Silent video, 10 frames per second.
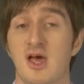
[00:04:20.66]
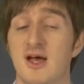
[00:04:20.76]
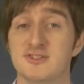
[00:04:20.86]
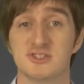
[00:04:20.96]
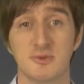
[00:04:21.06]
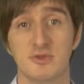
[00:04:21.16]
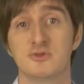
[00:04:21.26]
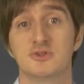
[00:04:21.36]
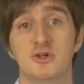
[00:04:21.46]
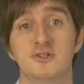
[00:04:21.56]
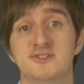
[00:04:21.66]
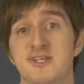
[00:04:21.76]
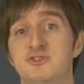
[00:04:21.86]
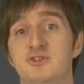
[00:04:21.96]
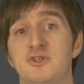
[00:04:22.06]
And some of those tools
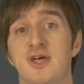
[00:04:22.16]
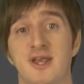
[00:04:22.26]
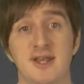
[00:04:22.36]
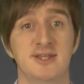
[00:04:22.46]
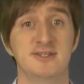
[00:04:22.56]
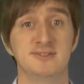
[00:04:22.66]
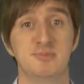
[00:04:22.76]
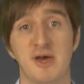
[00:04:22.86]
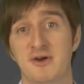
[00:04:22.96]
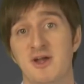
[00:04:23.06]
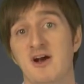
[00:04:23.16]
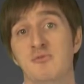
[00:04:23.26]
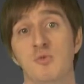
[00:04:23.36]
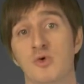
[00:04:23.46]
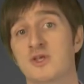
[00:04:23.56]
teach you that it is better to have
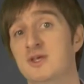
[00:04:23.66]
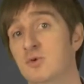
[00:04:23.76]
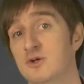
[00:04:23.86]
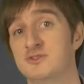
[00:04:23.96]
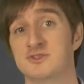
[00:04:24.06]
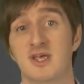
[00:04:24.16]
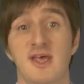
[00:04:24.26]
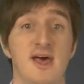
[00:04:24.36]
more keywords,